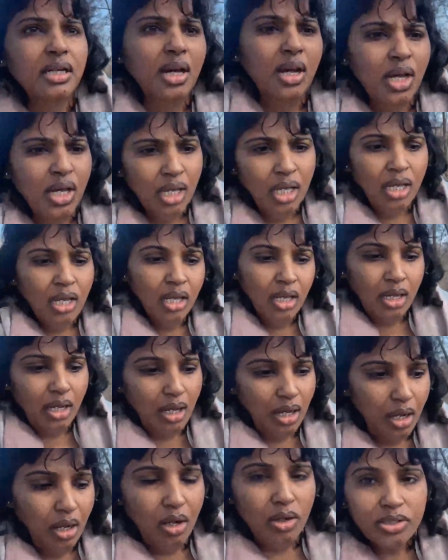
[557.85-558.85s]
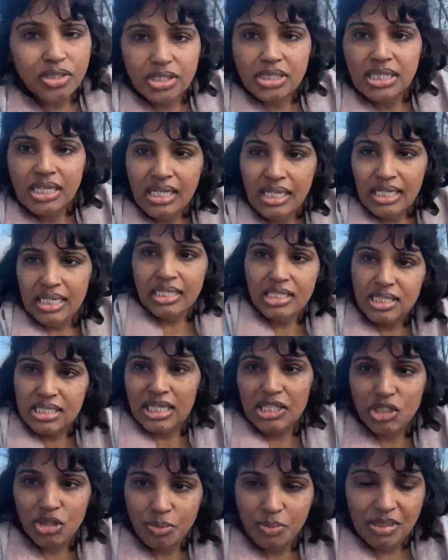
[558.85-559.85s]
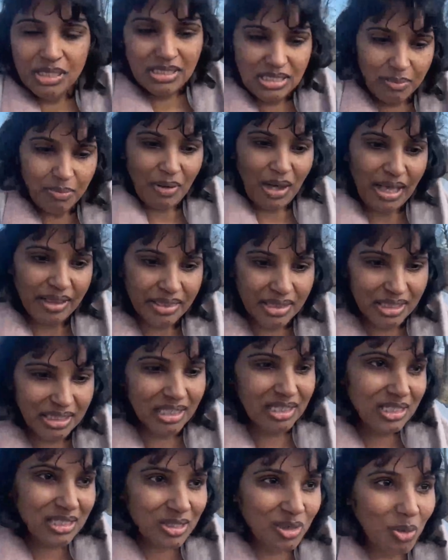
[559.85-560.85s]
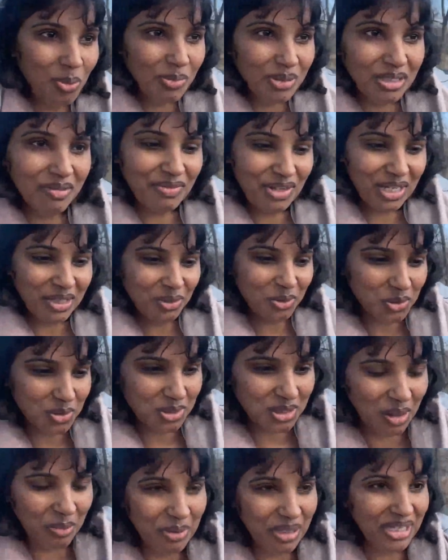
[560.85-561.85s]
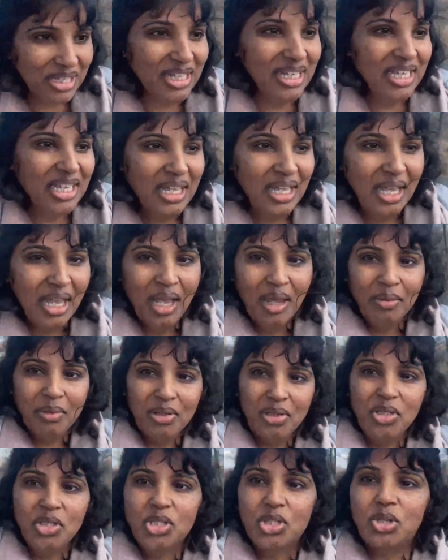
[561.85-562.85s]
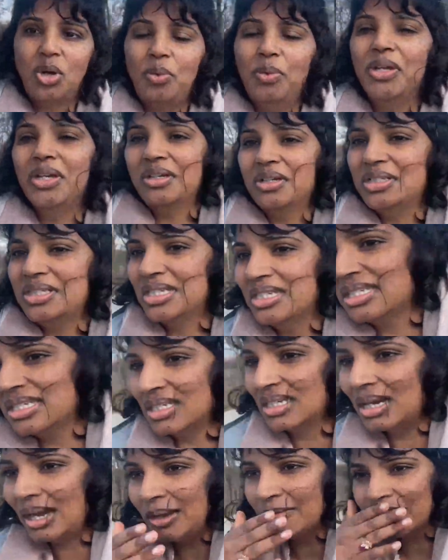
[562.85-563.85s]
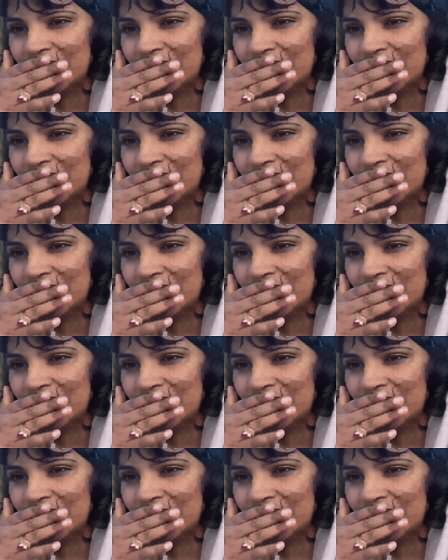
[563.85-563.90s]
Oh, see, it's such a busy path. There's so many vehicles coming. I'm gonna stop here because there's a car in front of me.